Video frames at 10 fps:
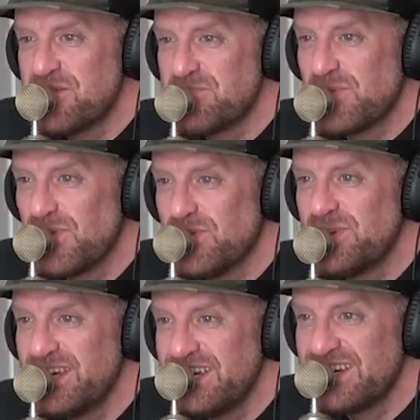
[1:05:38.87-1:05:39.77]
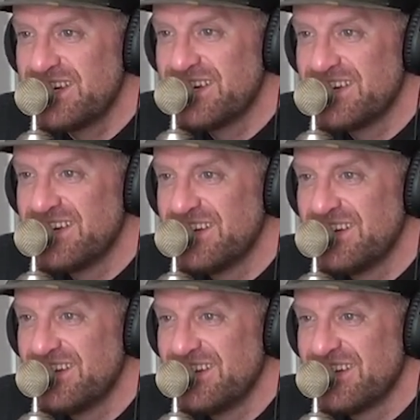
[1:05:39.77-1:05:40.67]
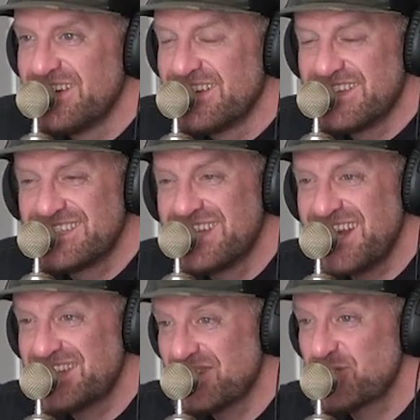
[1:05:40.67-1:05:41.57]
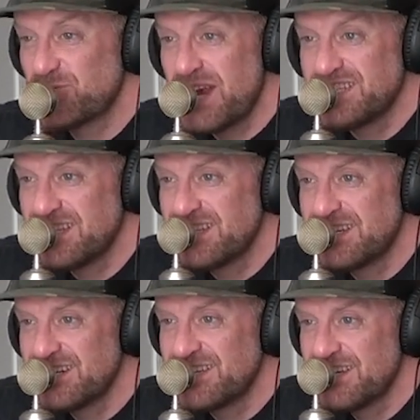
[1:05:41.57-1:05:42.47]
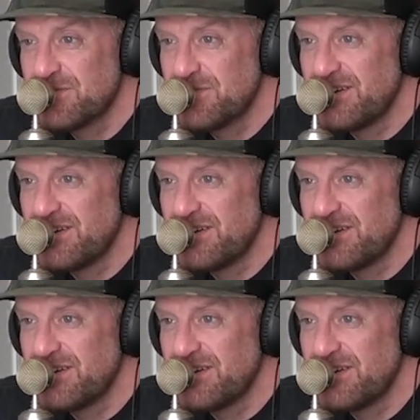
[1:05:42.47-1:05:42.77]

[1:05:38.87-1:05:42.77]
employee. That's a crazy thing to think